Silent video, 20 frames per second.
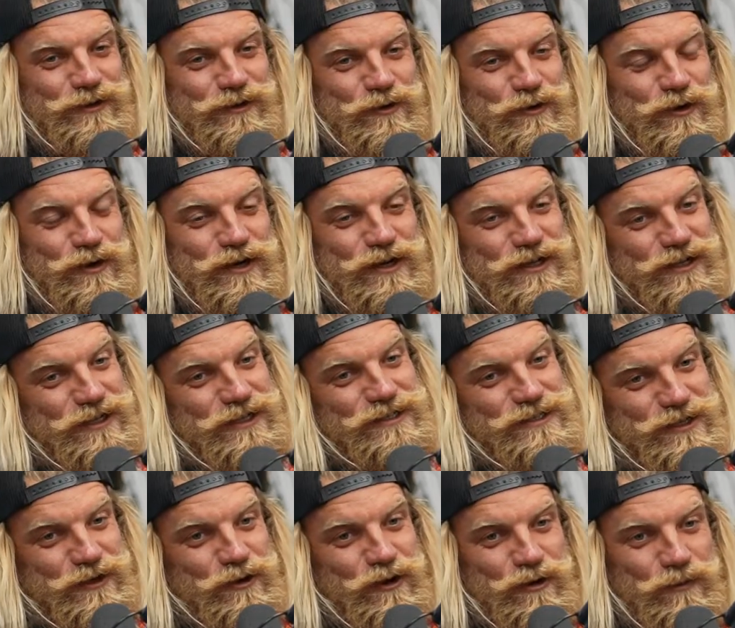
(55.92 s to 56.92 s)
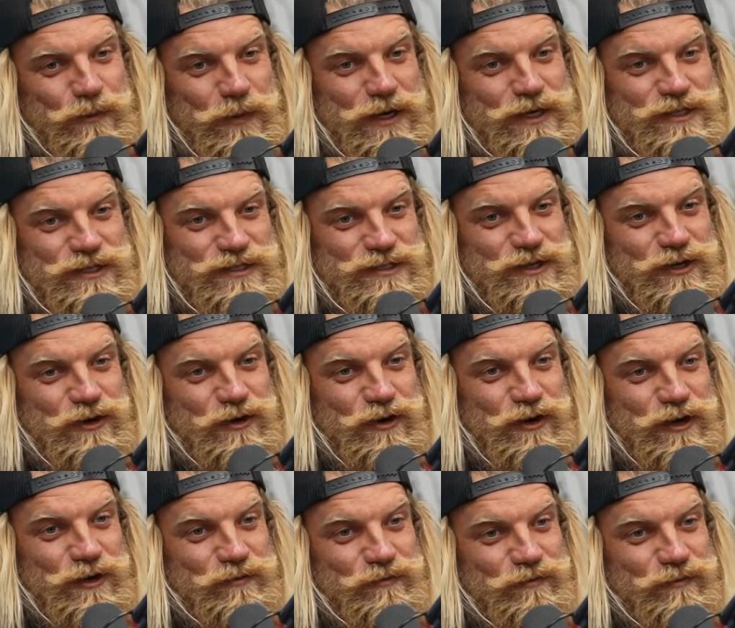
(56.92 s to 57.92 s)
York isn't all peaches and
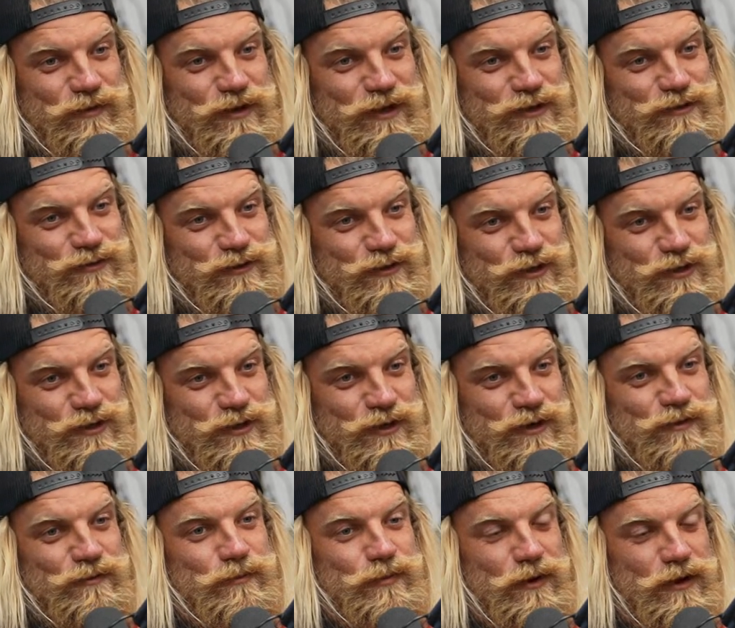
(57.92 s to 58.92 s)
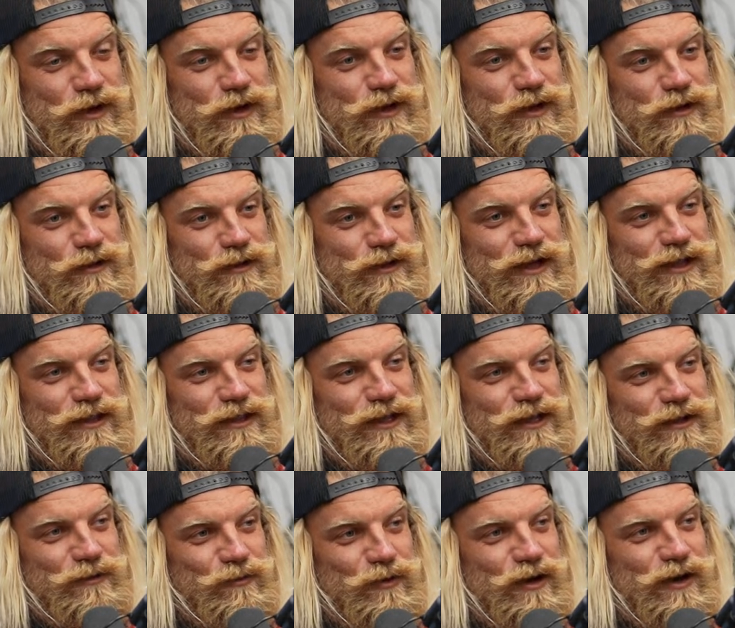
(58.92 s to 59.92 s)
cream, that's for sure. But I
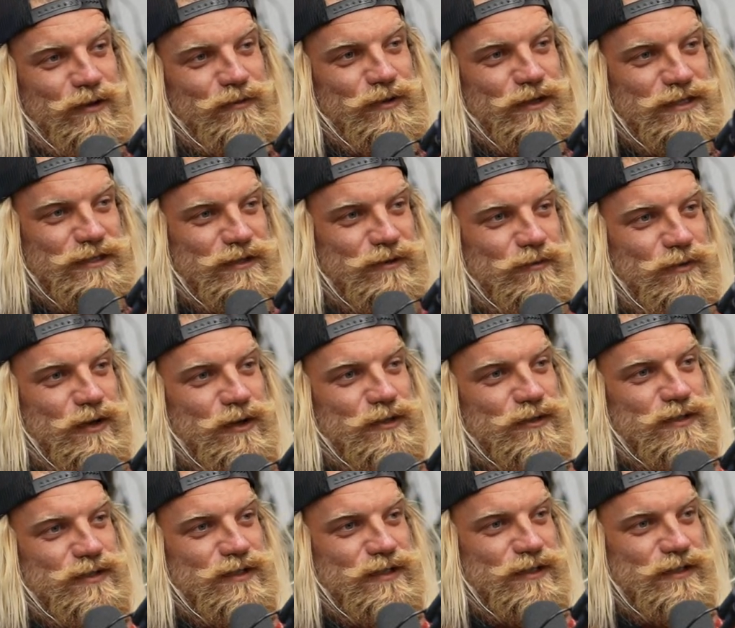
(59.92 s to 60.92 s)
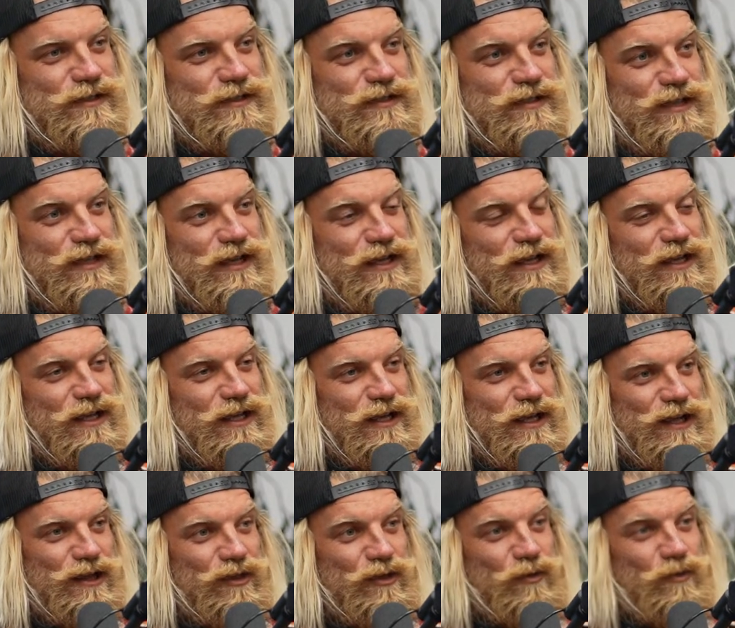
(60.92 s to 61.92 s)
think what I miss the most is
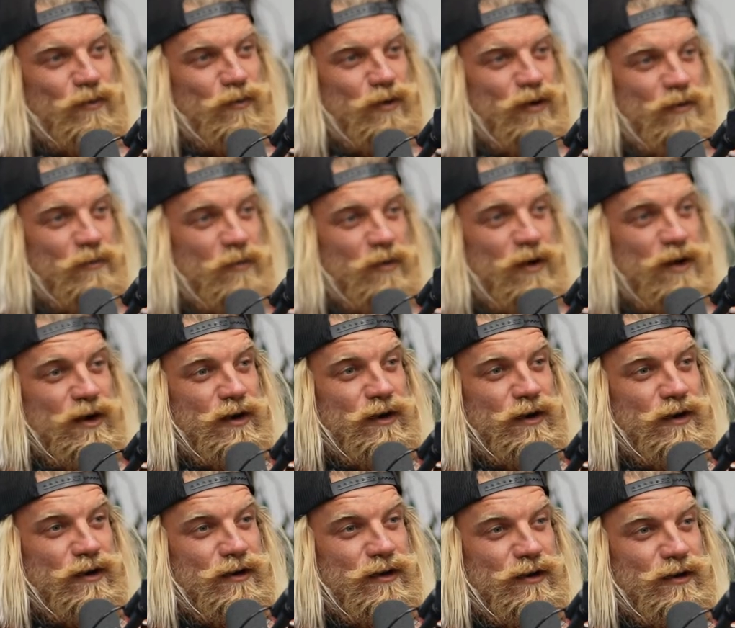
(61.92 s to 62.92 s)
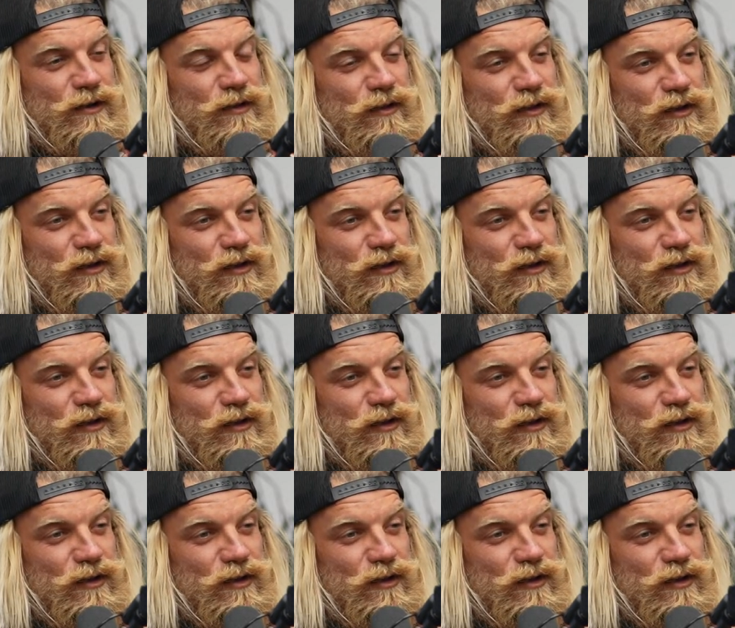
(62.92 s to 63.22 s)
the warm water, the